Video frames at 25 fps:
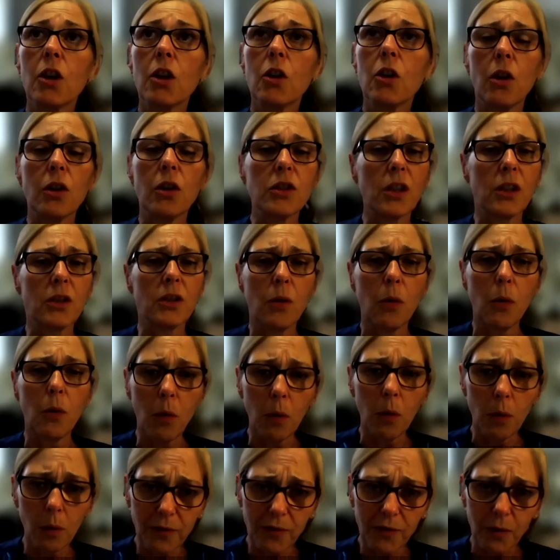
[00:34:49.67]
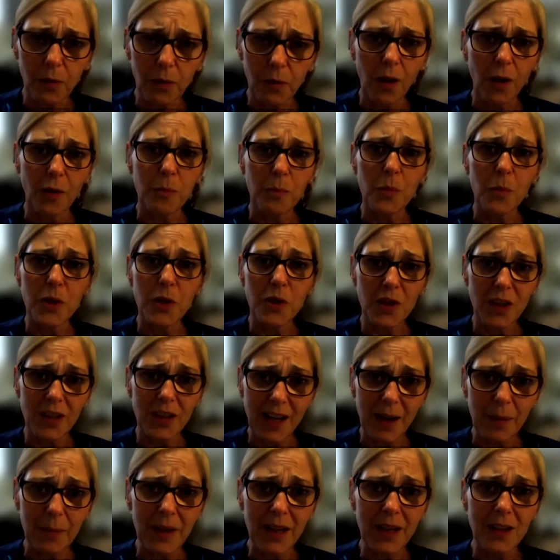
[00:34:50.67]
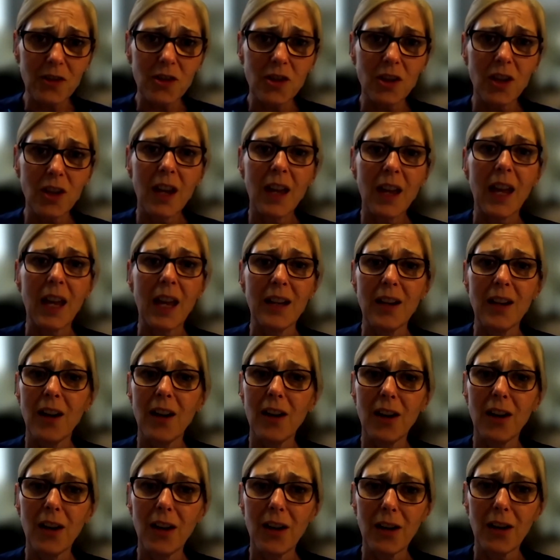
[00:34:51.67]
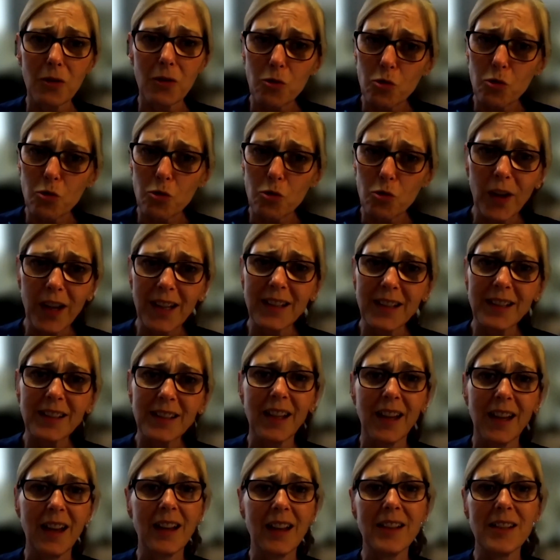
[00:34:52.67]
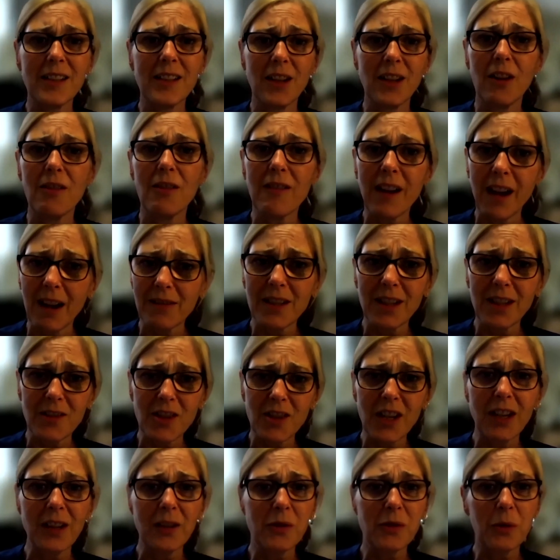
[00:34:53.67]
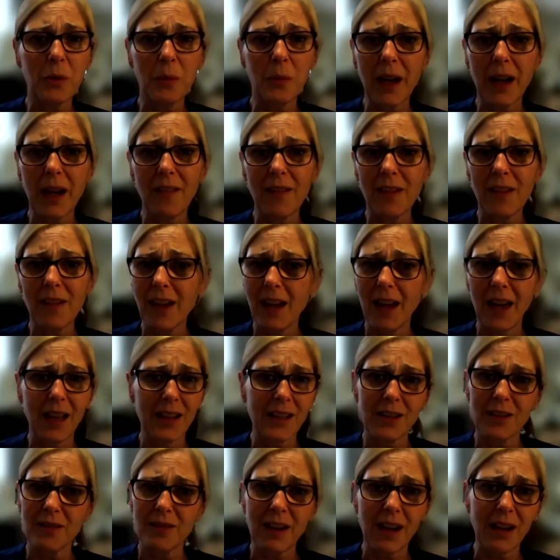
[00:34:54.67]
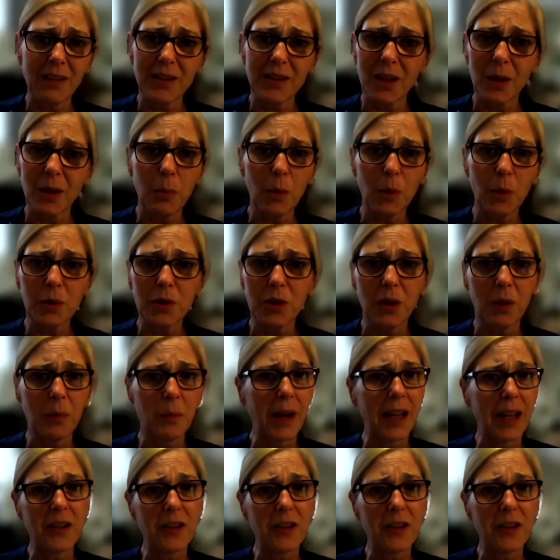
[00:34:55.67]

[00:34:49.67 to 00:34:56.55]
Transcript: got an awful lot of moisture damage in her groins and around her genital area and around her bottom,